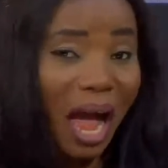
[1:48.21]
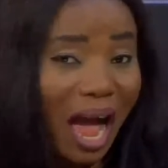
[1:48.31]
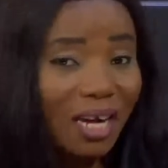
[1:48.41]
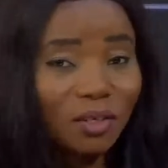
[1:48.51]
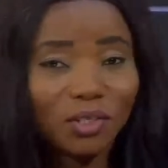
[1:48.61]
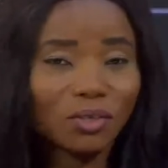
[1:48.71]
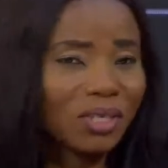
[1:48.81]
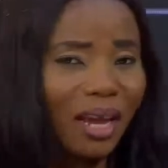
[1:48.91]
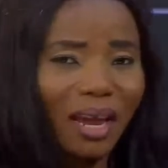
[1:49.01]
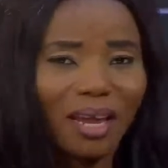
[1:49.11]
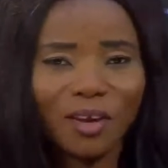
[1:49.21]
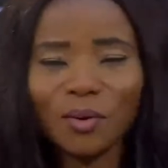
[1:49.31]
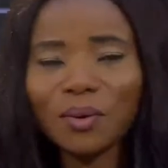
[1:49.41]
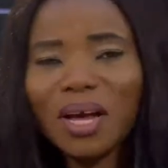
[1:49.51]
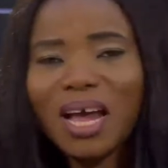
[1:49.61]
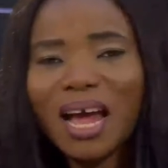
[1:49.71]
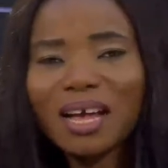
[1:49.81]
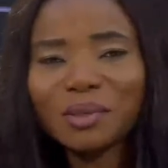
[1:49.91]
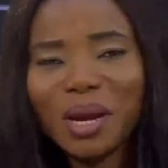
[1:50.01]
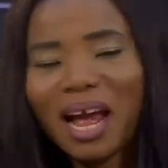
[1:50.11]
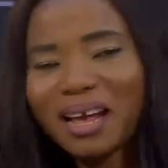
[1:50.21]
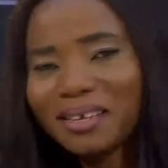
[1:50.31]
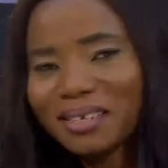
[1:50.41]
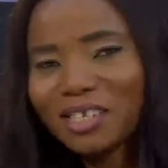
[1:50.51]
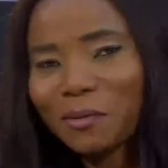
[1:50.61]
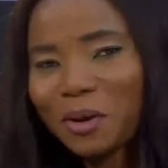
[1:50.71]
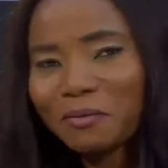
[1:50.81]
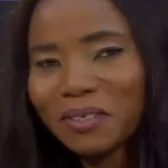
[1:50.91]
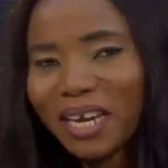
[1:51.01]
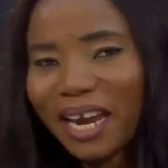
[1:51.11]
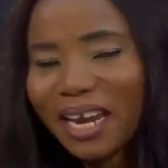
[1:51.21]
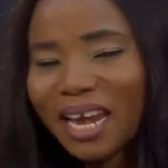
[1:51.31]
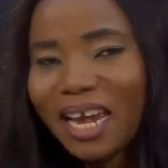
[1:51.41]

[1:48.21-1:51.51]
add or to say, as regards the topic of the day.